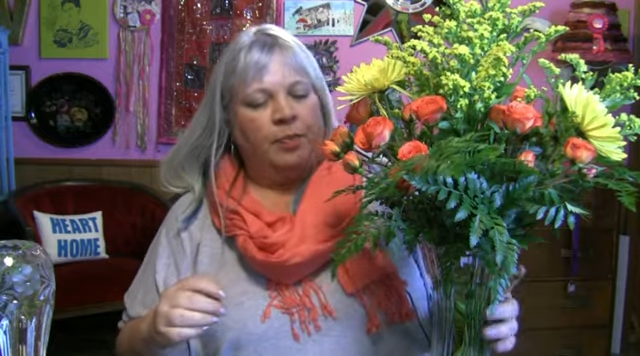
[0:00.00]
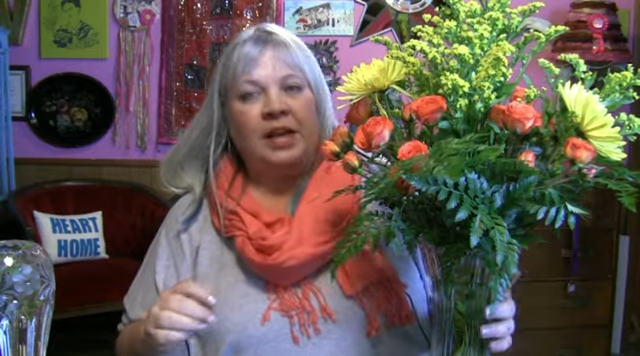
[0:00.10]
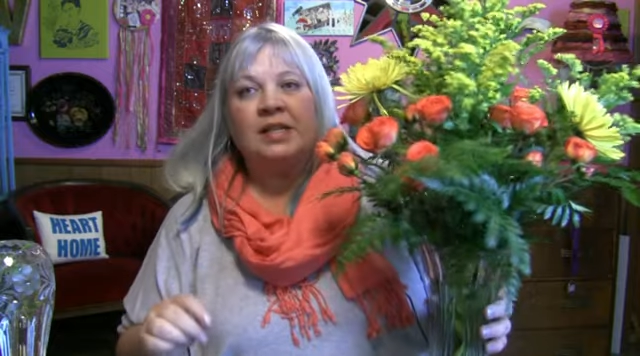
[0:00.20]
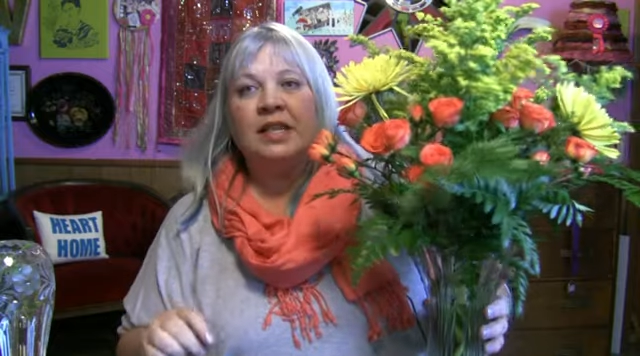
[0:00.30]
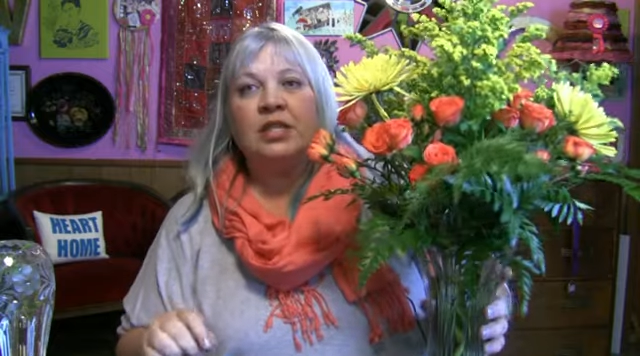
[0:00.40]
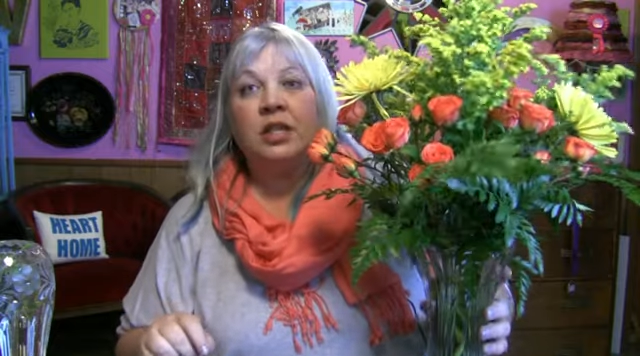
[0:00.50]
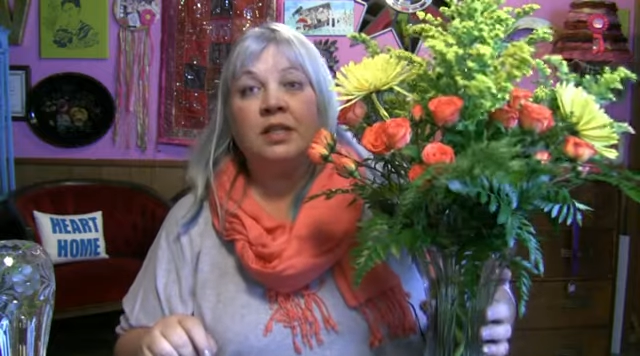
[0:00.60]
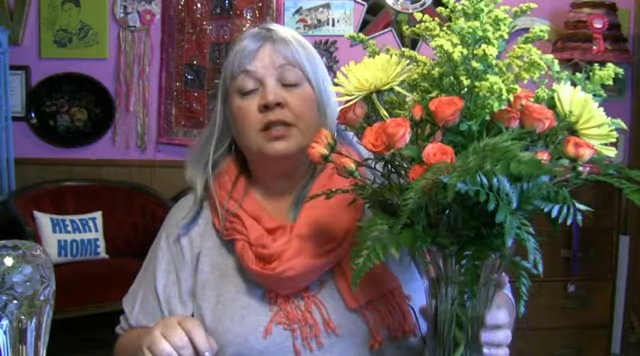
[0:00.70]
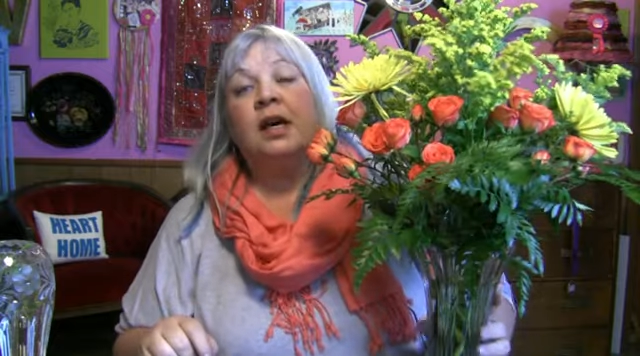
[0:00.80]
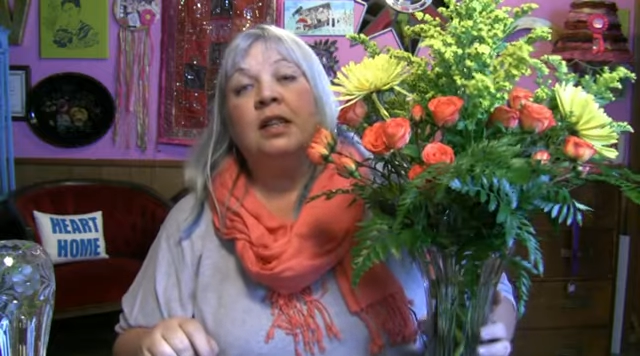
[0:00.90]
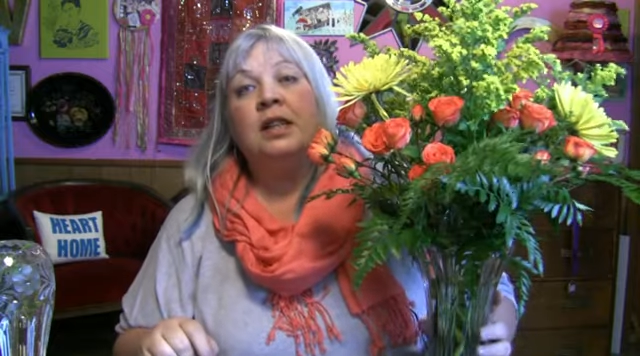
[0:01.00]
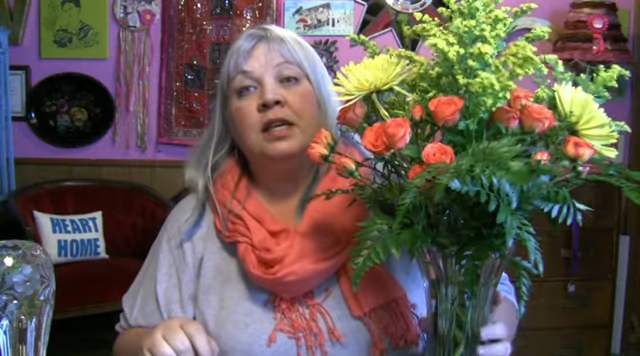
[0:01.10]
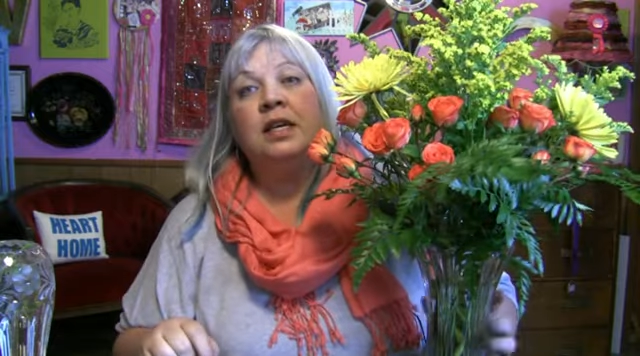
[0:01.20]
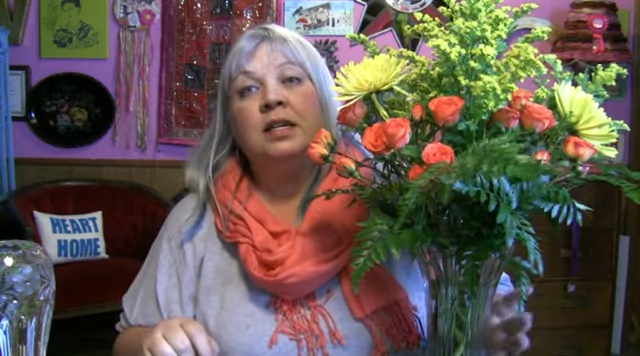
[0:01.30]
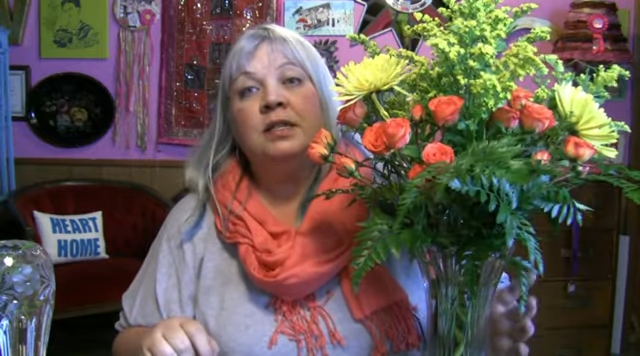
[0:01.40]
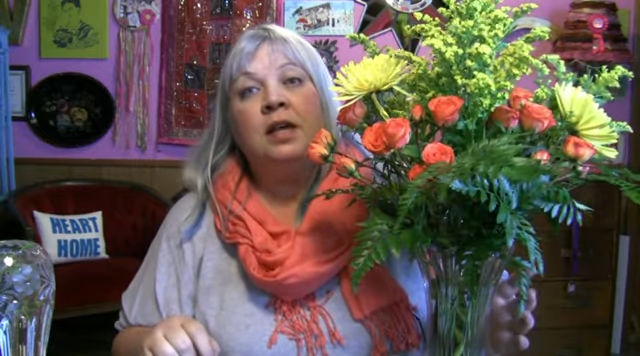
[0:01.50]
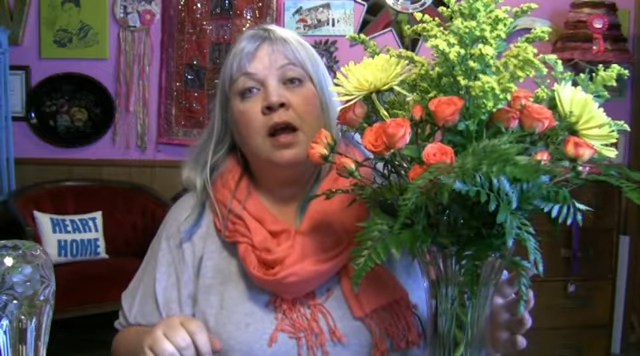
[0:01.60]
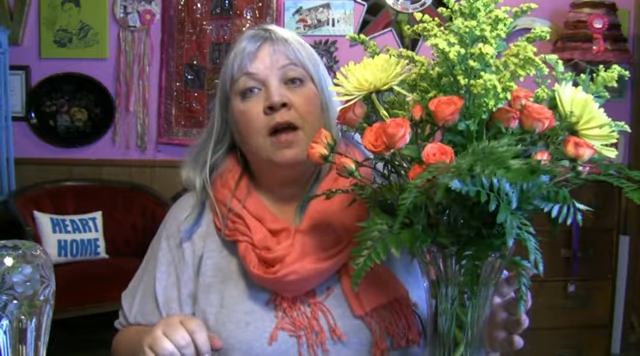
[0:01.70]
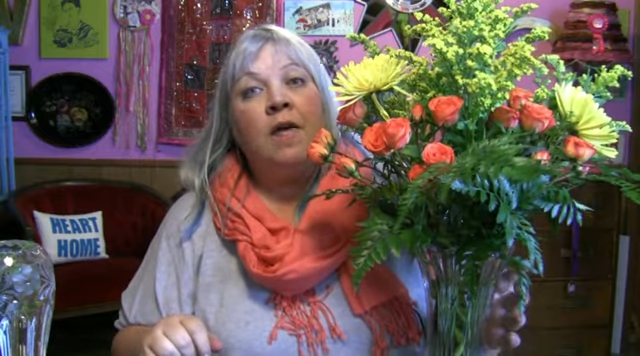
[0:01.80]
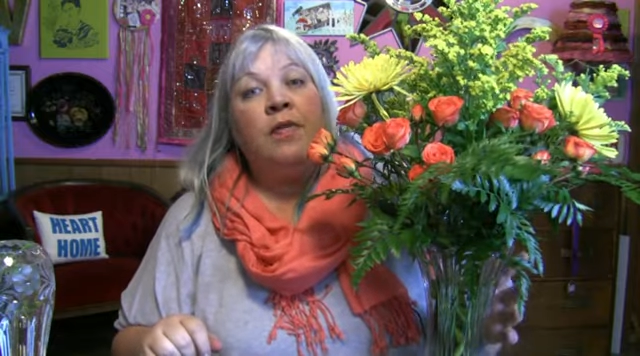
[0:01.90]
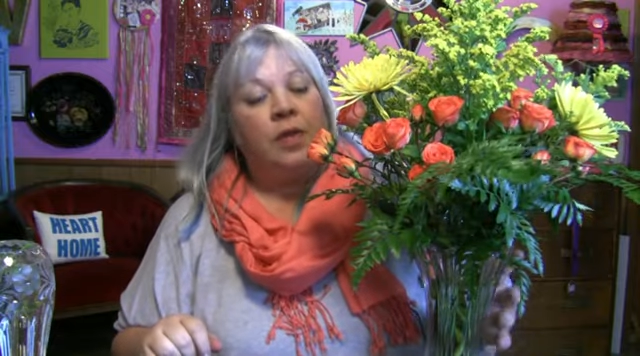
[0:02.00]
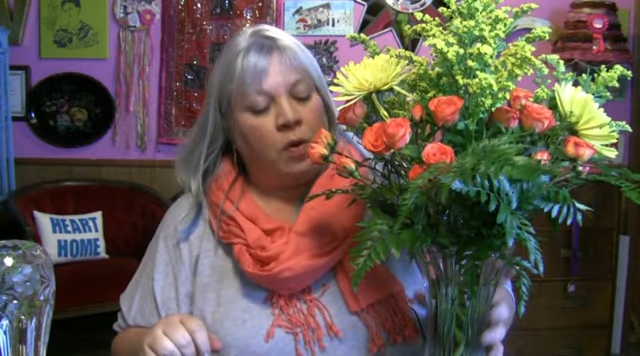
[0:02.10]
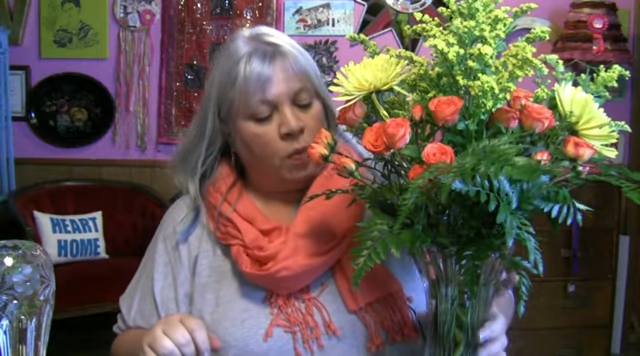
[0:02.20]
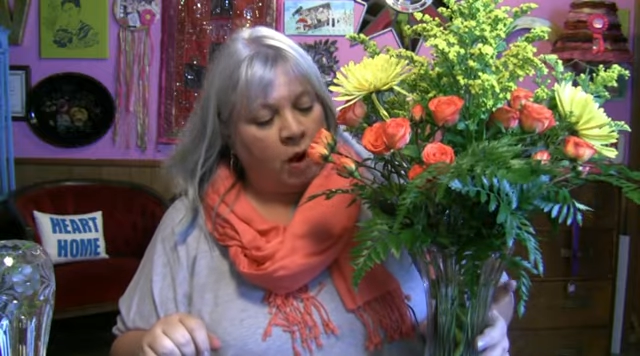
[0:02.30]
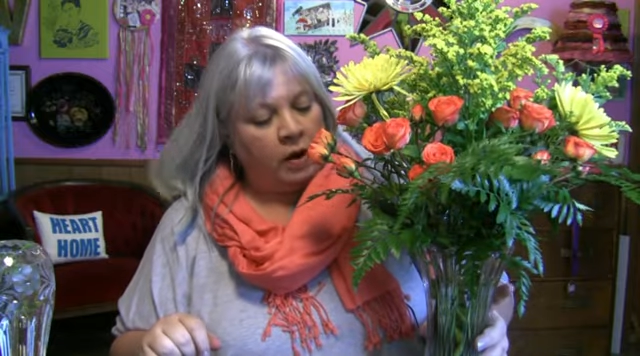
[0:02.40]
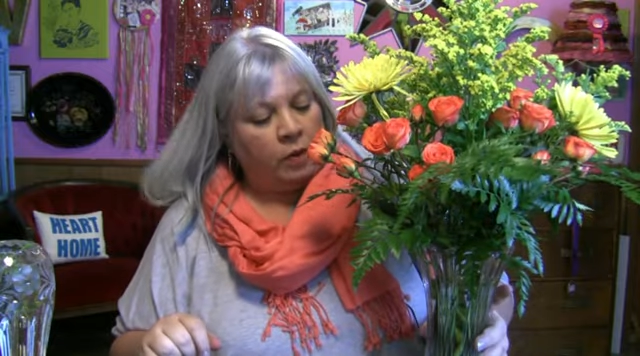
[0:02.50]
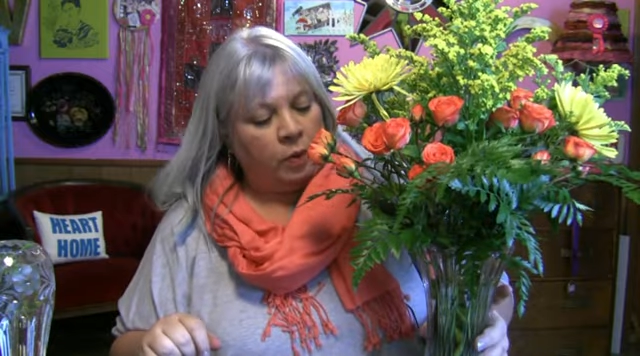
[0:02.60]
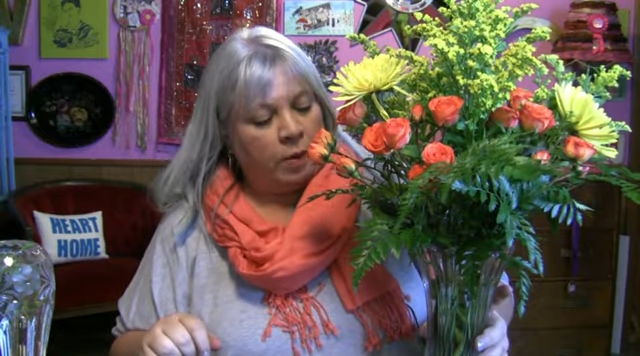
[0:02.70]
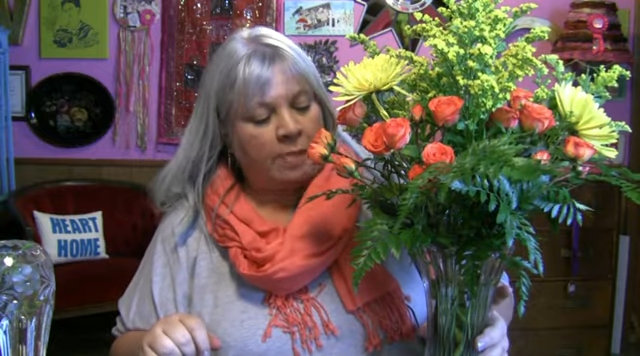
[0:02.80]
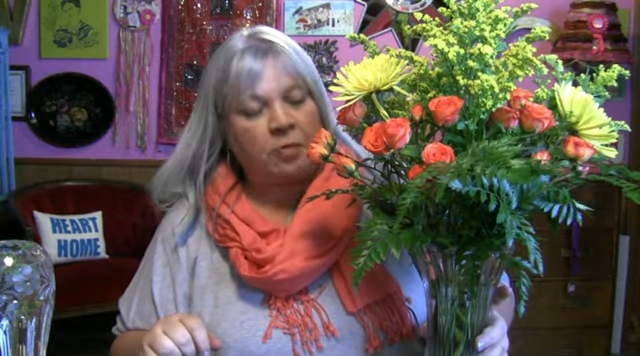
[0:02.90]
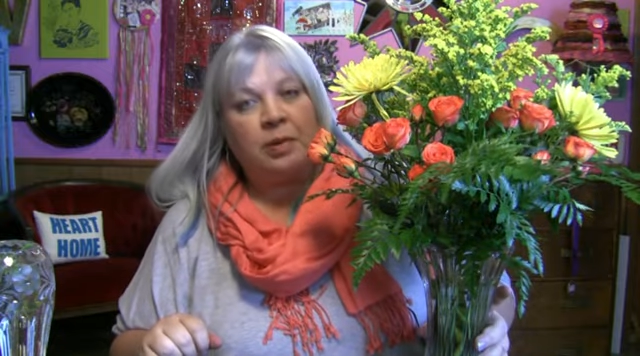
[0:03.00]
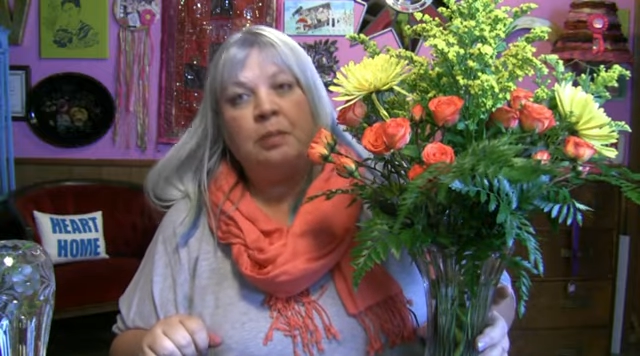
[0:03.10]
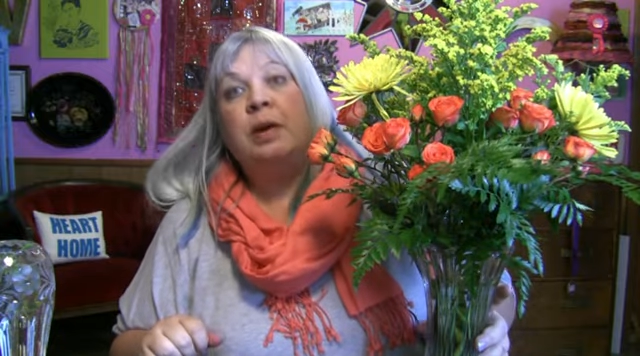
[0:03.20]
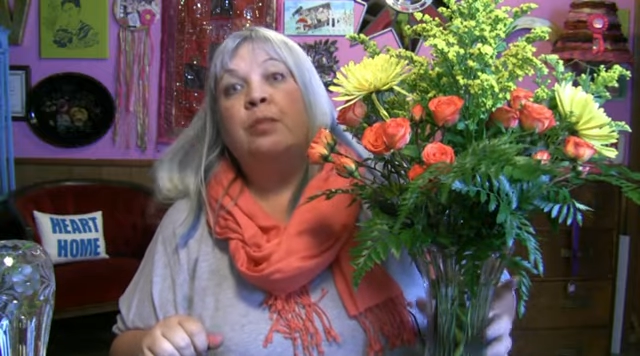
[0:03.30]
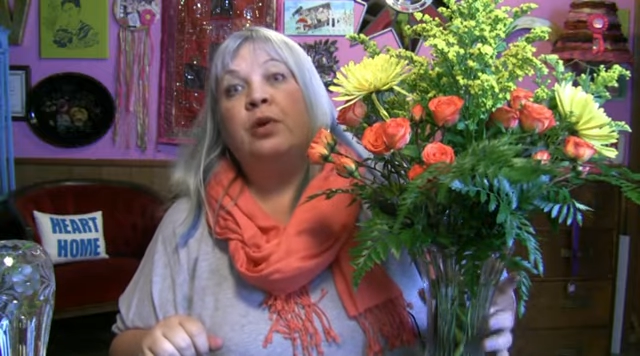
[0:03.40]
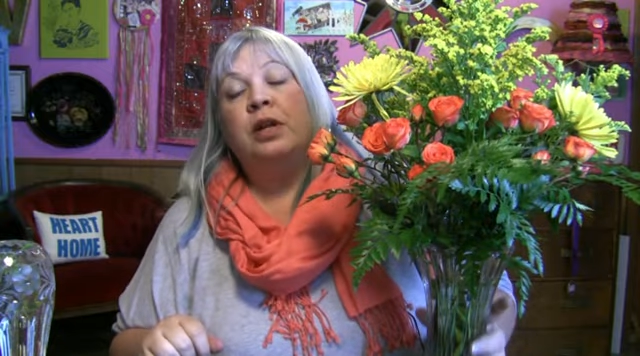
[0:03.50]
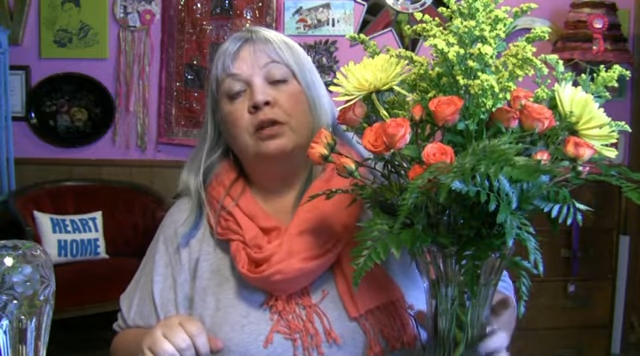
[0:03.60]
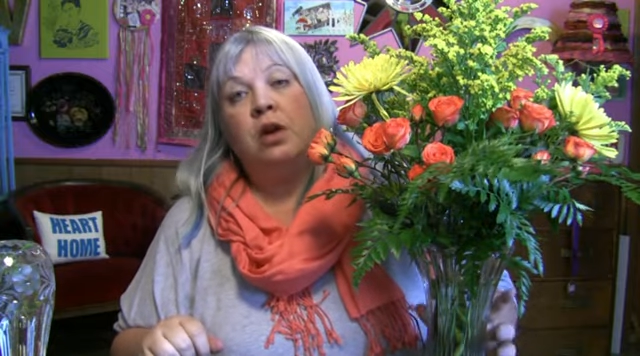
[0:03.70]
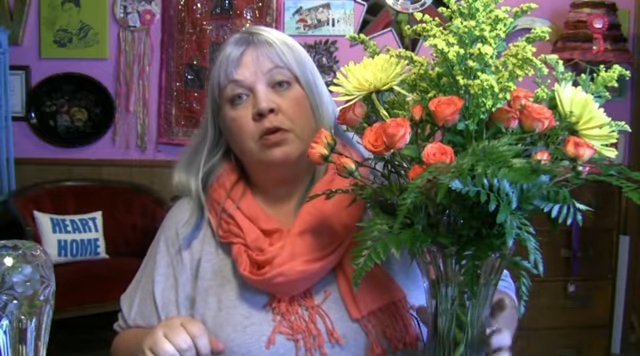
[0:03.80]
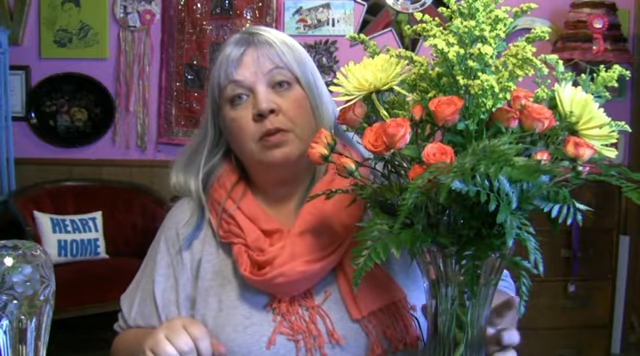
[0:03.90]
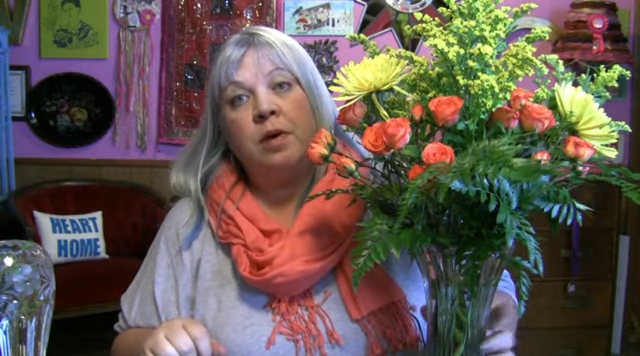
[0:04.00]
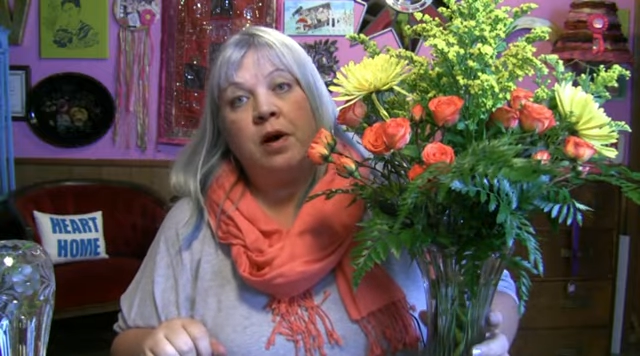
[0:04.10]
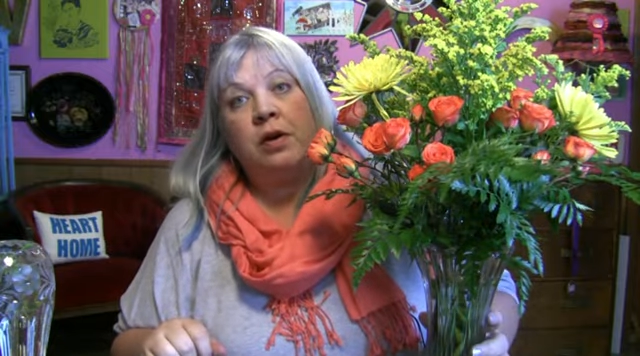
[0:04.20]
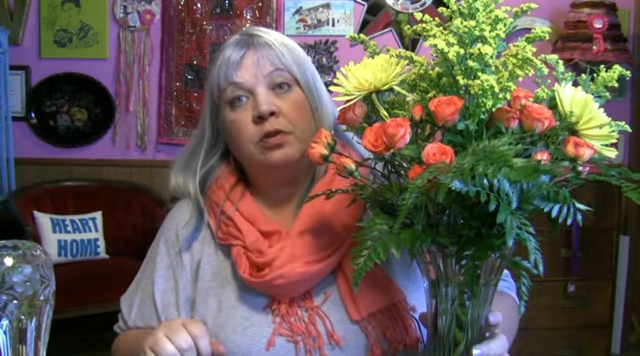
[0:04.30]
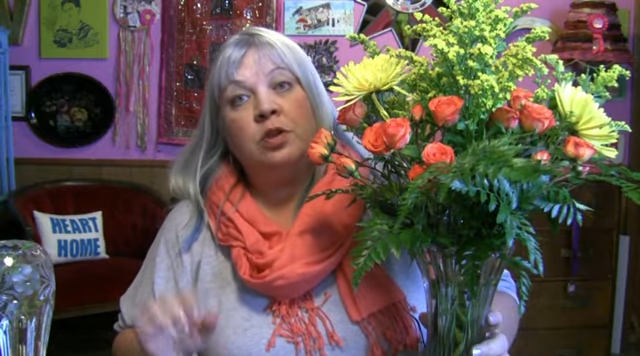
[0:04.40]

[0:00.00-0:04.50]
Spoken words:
Because I just cut these, the water will probably be pretty low tomorrow,